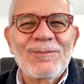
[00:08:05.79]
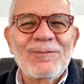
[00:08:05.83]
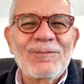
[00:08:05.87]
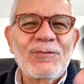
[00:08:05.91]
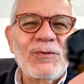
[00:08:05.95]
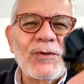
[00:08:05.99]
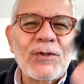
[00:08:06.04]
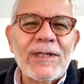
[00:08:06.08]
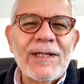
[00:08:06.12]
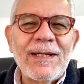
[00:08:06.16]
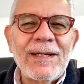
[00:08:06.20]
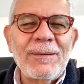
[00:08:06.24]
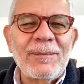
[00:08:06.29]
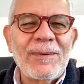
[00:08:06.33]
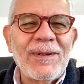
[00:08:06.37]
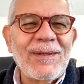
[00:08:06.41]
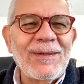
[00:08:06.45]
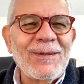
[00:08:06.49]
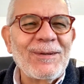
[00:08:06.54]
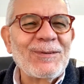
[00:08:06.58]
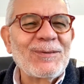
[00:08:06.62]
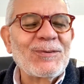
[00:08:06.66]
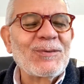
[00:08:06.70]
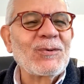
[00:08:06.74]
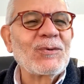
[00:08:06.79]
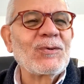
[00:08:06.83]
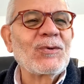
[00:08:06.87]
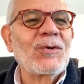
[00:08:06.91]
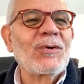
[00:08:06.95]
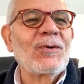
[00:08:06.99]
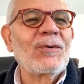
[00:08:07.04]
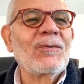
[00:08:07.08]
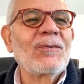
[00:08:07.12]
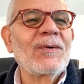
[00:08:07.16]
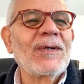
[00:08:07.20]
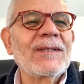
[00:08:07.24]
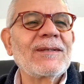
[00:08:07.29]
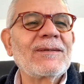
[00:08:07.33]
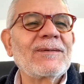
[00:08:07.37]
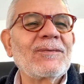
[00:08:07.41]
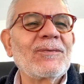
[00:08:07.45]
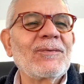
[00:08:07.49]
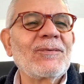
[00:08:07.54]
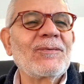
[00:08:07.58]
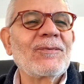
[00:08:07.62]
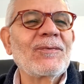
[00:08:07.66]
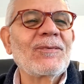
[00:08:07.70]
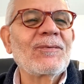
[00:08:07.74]
forget about the auto draw. 1,
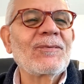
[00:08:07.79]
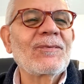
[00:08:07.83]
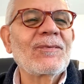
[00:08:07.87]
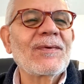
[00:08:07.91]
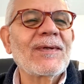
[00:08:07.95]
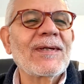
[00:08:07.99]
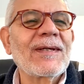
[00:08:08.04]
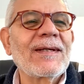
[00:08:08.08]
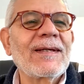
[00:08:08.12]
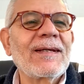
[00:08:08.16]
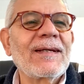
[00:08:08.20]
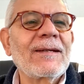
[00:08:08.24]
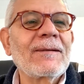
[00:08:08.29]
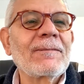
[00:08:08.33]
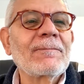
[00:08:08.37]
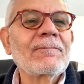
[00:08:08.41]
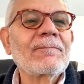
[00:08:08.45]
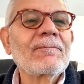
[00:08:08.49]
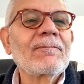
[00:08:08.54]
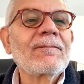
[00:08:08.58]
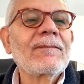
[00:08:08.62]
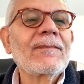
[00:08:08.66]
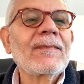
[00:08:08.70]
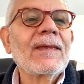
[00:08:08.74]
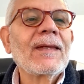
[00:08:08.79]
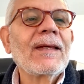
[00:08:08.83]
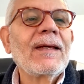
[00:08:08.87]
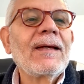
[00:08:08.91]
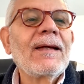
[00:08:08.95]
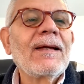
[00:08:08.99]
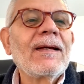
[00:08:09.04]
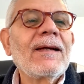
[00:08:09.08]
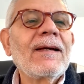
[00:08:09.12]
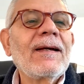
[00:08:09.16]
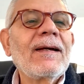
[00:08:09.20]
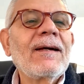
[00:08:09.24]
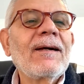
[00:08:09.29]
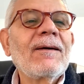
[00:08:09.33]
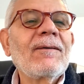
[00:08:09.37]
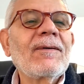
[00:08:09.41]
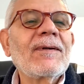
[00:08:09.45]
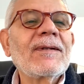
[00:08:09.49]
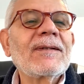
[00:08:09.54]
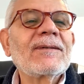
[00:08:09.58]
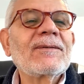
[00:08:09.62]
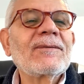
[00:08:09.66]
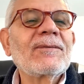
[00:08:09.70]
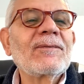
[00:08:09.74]
2, 3.
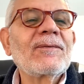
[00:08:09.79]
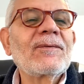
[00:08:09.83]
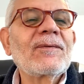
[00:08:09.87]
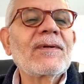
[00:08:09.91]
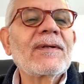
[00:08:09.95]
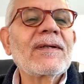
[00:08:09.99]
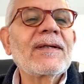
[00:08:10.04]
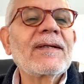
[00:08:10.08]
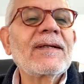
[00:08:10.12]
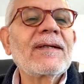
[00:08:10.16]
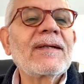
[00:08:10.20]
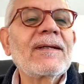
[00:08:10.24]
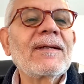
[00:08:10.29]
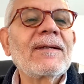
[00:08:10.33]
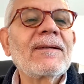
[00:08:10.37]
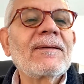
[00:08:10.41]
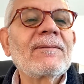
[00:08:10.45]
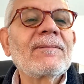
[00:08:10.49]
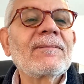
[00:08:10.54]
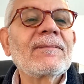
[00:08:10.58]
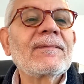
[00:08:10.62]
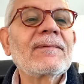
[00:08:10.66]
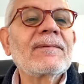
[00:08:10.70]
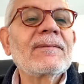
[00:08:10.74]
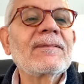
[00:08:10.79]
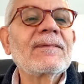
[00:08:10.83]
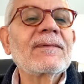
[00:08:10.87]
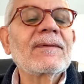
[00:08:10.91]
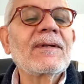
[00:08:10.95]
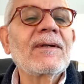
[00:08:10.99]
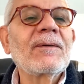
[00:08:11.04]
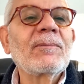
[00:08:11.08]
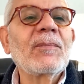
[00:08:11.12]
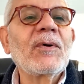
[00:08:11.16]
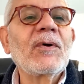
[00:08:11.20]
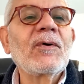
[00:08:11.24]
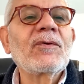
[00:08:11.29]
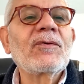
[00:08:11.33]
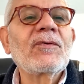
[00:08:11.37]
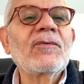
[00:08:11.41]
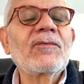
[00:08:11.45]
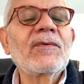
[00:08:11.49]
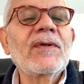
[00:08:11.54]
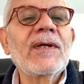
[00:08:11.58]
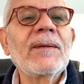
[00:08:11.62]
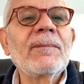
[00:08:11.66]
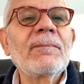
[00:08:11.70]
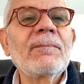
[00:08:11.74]
1, 2, 3. You get both
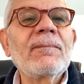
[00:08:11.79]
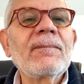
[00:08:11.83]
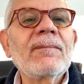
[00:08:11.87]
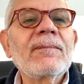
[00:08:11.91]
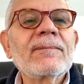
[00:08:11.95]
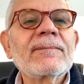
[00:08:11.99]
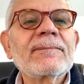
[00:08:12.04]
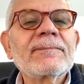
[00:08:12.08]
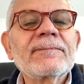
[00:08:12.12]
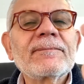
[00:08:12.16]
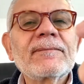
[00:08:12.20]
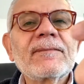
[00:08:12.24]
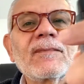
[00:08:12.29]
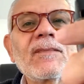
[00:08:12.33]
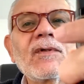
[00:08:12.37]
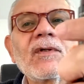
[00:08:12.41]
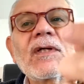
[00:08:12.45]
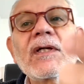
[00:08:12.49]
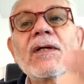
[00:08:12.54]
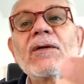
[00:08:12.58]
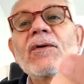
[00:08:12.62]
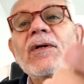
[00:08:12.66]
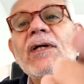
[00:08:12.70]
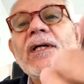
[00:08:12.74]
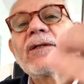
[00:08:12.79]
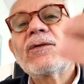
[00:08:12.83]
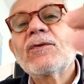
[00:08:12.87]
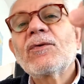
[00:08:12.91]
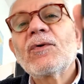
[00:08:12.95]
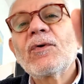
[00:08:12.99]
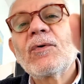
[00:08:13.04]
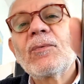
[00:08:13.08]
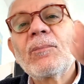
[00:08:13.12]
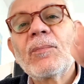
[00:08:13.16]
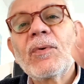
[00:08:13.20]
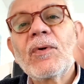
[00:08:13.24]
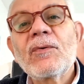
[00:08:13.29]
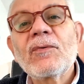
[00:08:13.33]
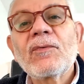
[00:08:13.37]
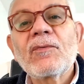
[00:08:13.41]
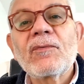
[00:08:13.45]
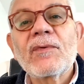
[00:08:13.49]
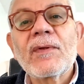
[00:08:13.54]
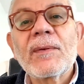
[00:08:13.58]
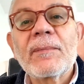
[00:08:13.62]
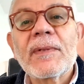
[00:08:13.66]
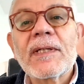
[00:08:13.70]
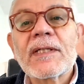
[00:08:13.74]
of them. You can do it on both
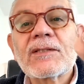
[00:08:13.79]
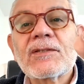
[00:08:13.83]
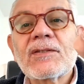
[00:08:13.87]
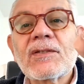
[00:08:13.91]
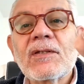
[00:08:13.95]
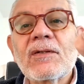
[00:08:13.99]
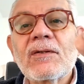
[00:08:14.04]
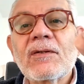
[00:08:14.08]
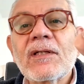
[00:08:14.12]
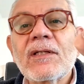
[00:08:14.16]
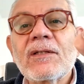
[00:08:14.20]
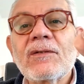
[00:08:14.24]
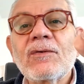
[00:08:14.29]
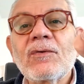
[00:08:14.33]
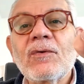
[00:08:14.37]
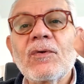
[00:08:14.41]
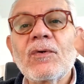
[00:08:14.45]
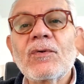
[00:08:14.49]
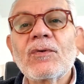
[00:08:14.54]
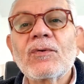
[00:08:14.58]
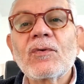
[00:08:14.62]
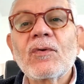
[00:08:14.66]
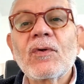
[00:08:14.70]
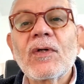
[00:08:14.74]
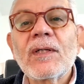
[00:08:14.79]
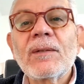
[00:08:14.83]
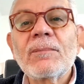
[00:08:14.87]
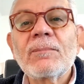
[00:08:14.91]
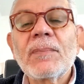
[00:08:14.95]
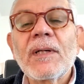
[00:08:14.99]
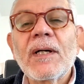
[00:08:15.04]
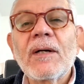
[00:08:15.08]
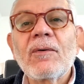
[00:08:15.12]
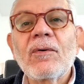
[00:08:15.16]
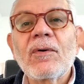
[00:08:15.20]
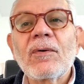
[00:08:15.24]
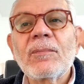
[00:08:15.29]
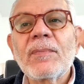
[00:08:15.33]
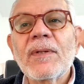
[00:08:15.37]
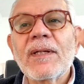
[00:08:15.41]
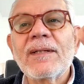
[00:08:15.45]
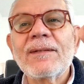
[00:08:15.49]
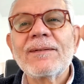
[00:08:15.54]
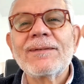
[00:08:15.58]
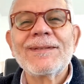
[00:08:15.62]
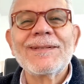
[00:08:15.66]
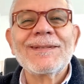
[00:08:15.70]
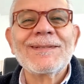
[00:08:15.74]
of them actually. You can do auto and power,
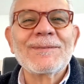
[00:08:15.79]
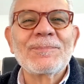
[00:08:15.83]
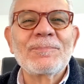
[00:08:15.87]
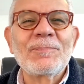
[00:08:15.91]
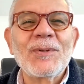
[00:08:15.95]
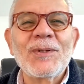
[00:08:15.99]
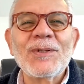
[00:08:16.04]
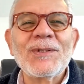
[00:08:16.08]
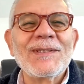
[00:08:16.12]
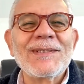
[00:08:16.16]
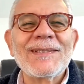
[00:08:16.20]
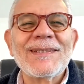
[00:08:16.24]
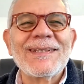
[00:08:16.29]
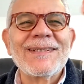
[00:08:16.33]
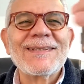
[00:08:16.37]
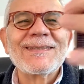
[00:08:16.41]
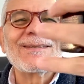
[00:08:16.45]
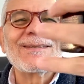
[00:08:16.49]
but it's pointless